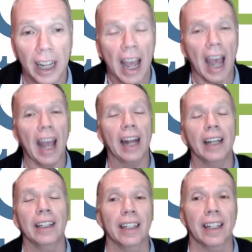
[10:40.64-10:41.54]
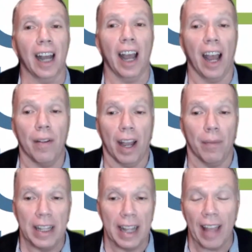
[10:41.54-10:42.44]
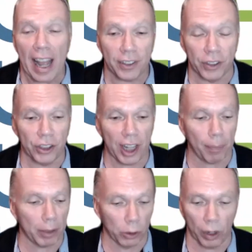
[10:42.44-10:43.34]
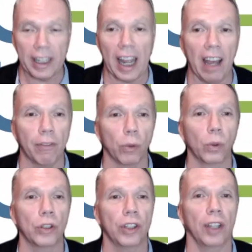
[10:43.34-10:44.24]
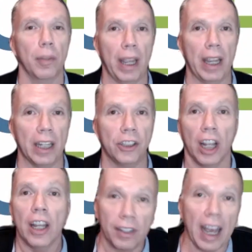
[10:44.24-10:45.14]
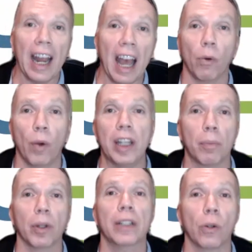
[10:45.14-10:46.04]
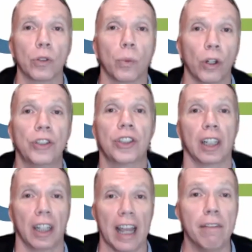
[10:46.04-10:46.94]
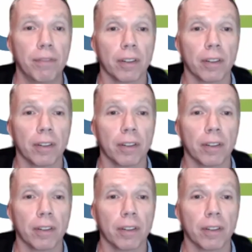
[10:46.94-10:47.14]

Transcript: And I mean, and that's the step. It's great to have the words on the page. You got to have a way to bring those words to life.